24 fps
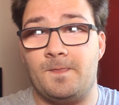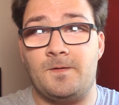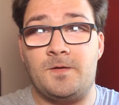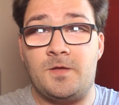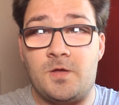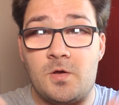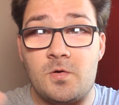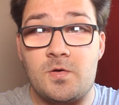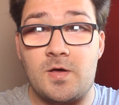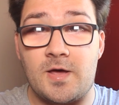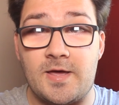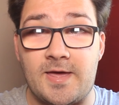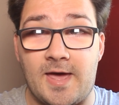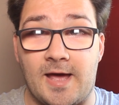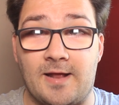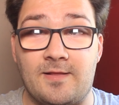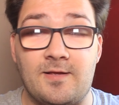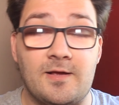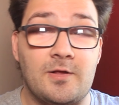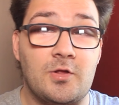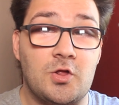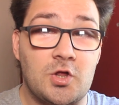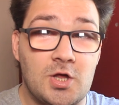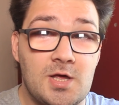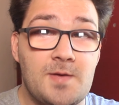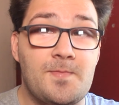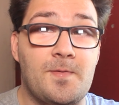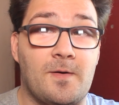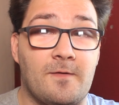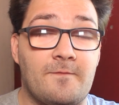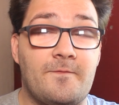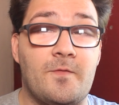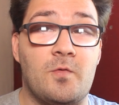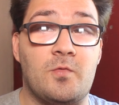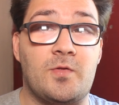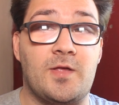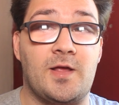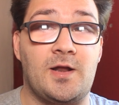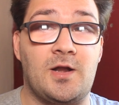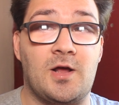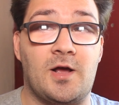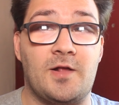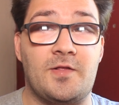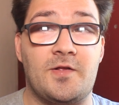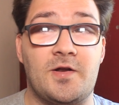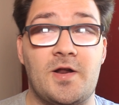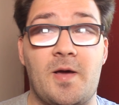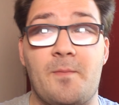you can get it cheaper at
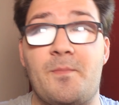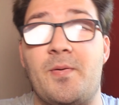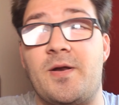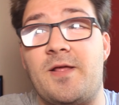$14.99.